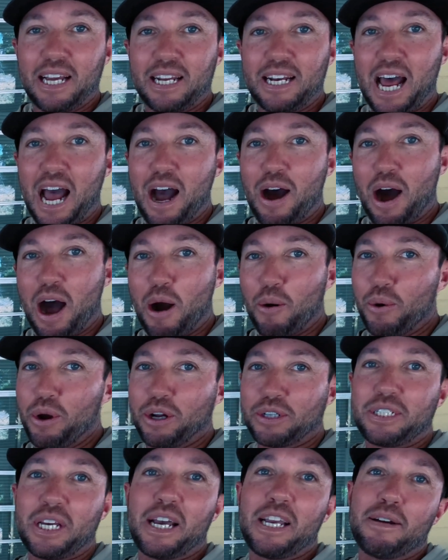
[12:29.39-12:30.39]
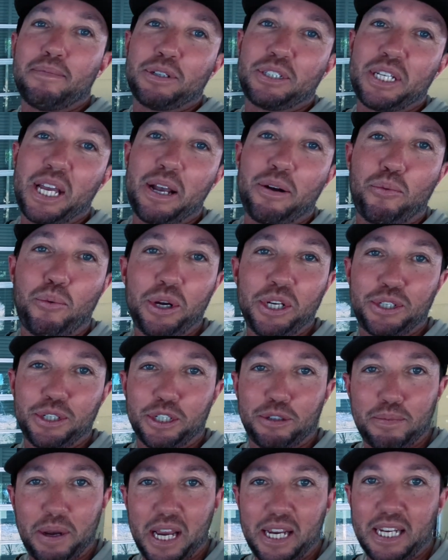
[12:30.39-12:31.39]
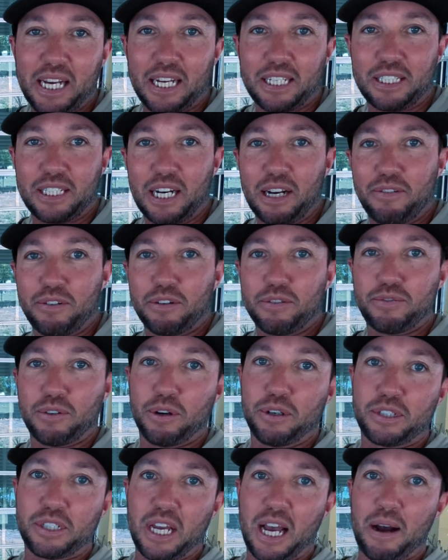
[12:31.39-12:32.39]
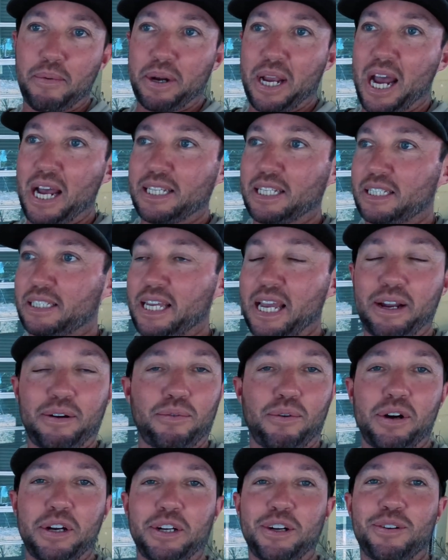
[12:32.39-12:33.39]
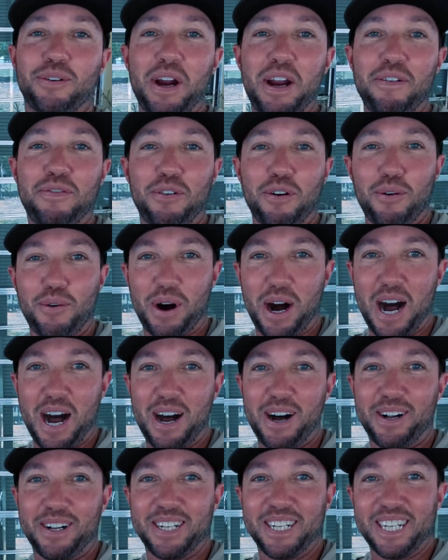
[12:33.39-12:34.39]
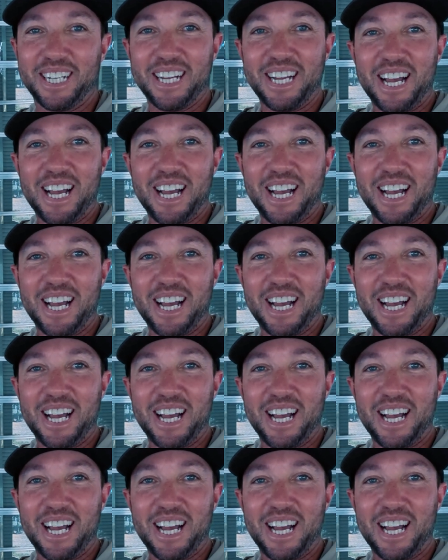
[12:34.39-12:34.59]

Now, I will tell you a mistake we just made yesterday for the first time. We had this tank running great for a while.